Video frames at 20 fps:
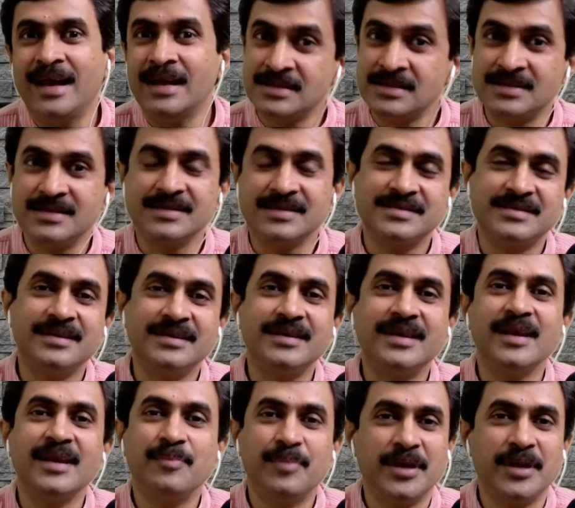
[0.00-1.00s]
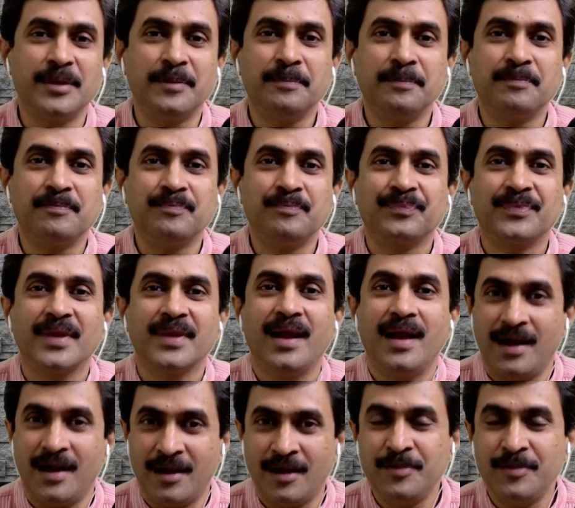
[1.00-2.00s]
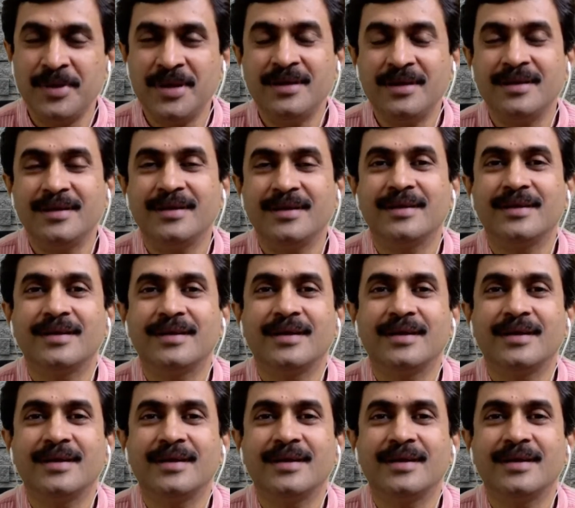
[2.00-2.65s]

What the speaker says: at 6:30 p.m., I'll be